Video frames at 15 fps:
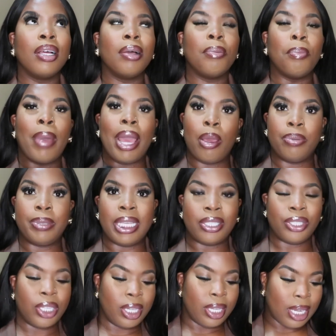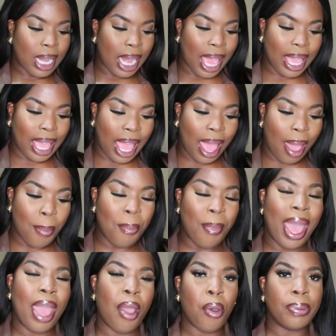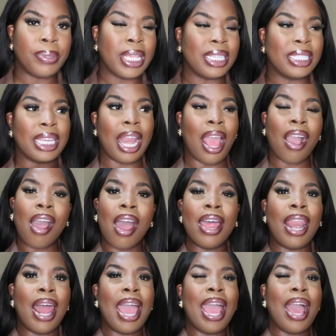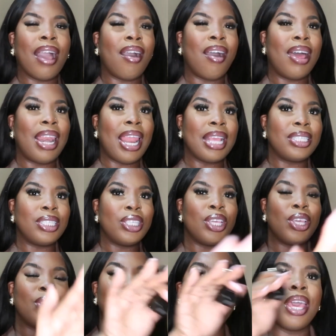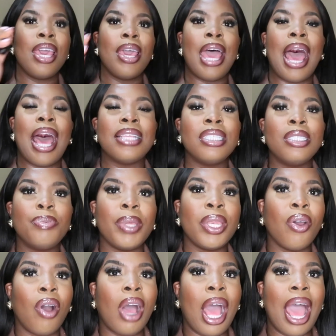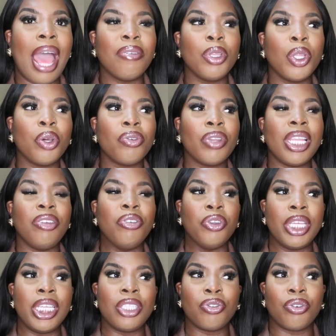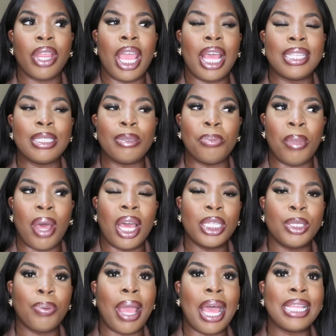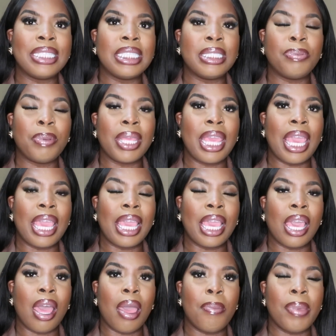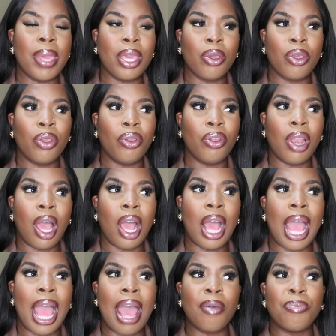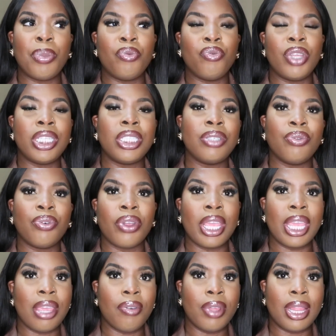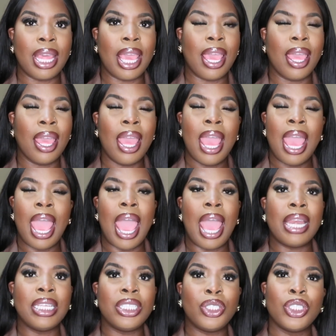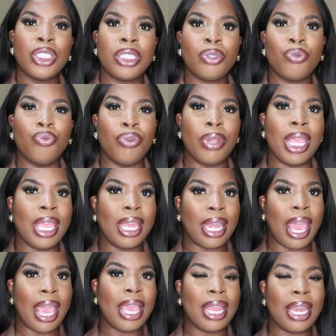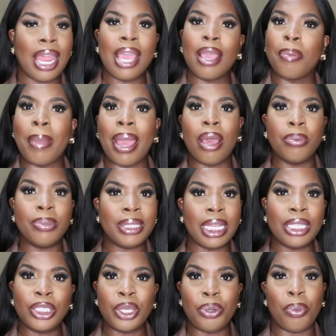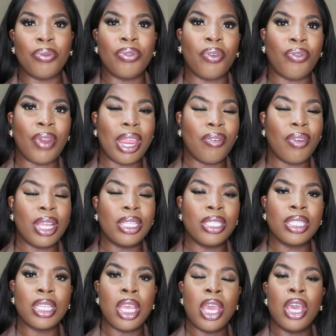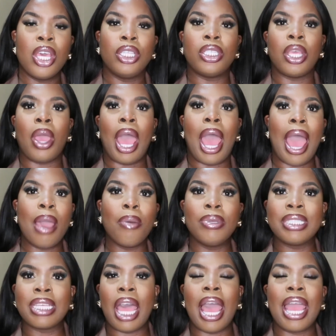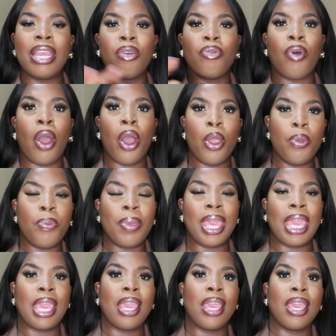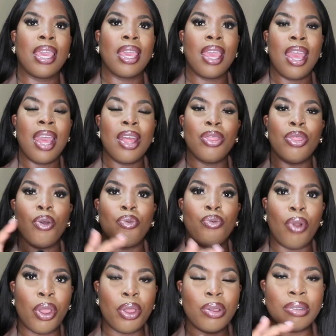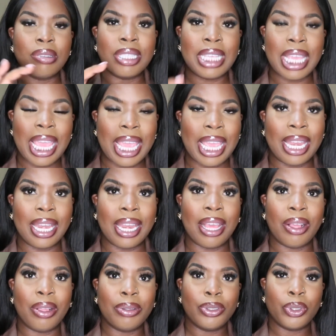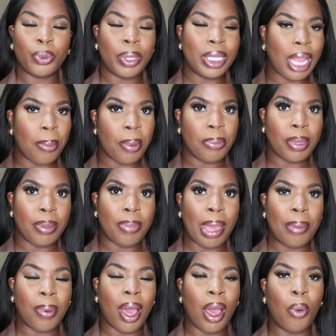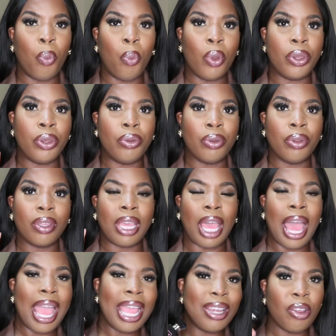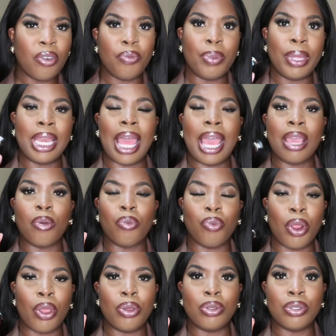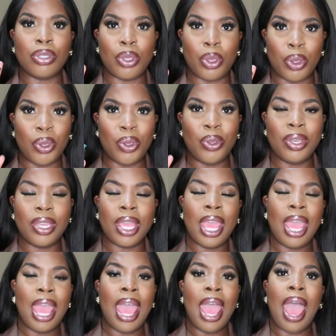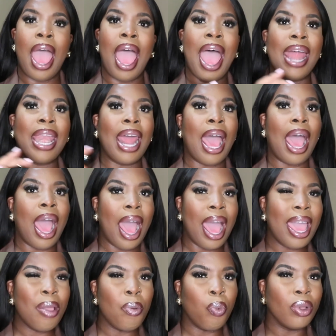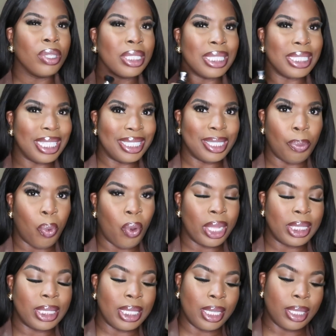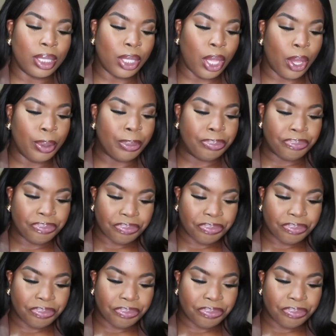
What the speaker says: my obsession. Like, my obsession. I can't lie to you. As it's been hot, I've not really reached for it as much, but as it's been getting a bit cooler, I have been reaching for it here and there, and it's just reigniting like my obsession with the fragrance. So I was kind of hoping the rose in Sweet Diamond Pink Pepper would kind of be like Rose Oud, and I wasn't disappointed. So I'm